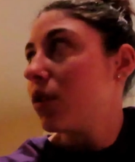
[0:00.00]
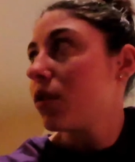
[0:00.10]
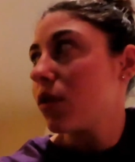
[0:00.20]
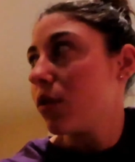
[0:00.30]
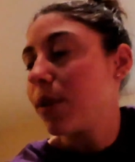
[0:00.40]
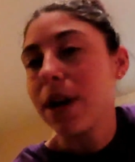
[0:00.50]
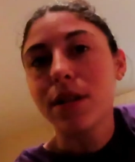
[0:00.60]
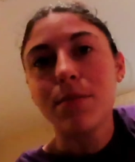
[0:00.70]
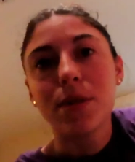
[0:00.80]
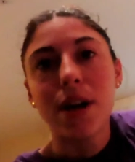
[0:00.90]
So we
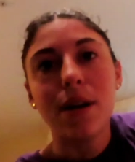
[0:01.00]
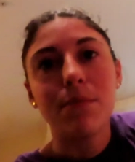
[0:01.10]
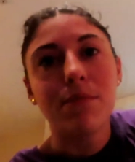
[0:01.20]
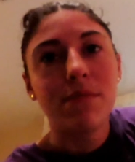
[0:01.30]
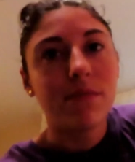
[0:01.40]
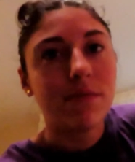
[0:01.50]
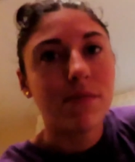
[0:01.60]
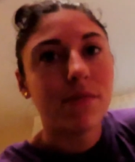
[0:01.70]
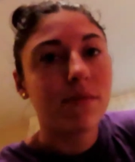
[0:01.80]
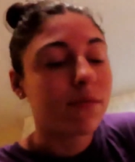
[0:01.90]
got some time.
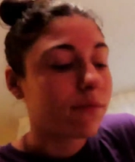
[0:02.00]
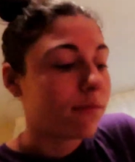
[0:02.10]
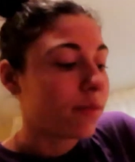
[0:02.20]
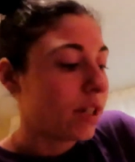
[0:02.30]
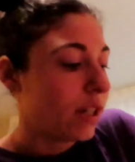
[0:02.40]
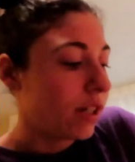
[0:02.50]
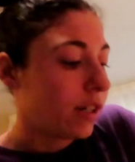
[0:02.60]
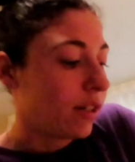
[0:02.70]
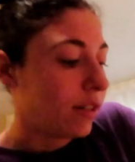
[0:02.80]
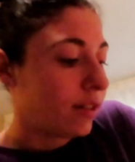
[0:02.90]
But
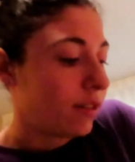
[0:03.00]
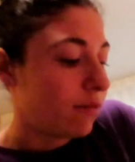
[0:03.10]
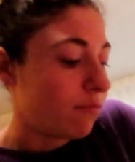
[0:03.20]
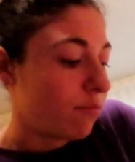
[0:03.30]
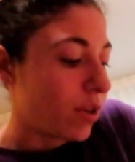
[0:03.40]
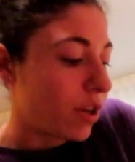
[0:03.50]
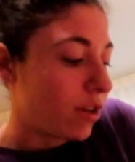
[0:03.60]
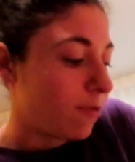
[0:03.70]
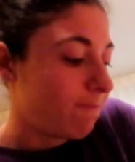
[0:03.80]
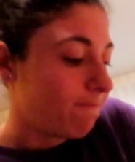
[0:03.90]

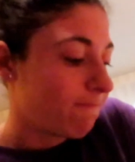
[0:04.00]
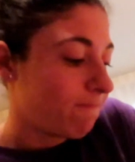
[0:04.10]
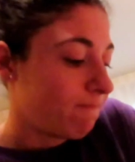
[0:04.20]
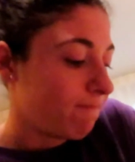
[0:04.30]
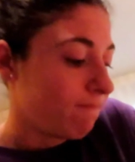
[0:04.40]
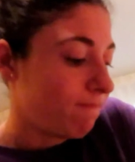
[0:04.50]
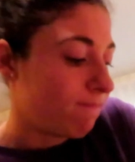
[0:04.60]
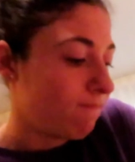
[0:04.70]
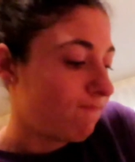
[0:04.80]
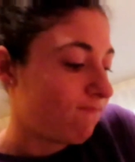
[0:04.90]
um,
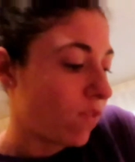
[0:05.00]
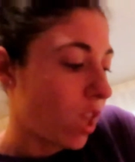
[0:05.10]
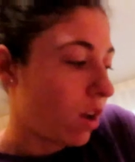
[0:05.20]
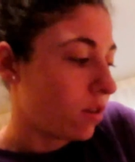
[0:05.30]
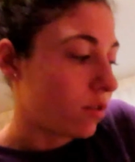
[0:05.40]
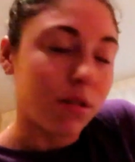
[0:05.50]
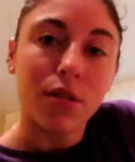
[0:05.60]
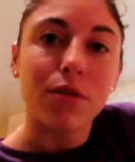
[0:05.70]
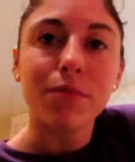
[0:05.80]
yeah, so.